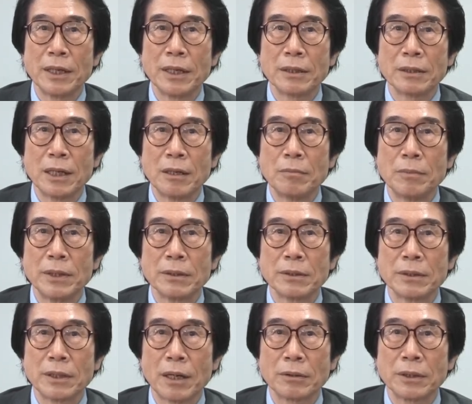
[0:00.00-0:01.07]
and government
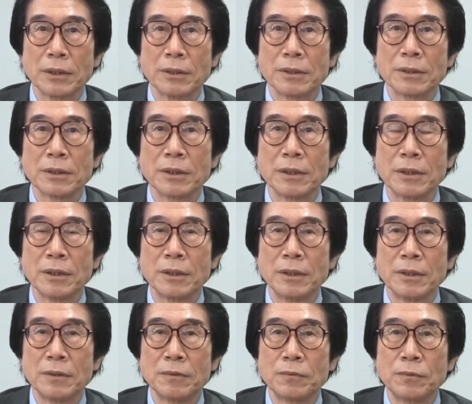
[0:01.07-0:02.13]
sectors.
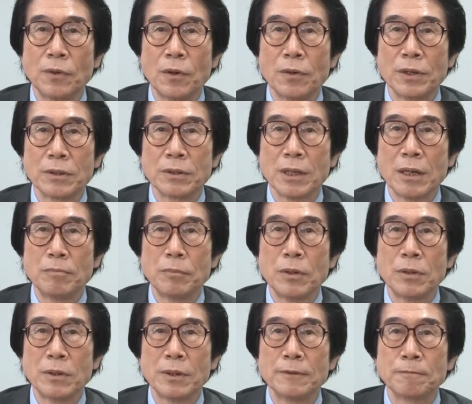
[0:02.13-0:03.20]
For example,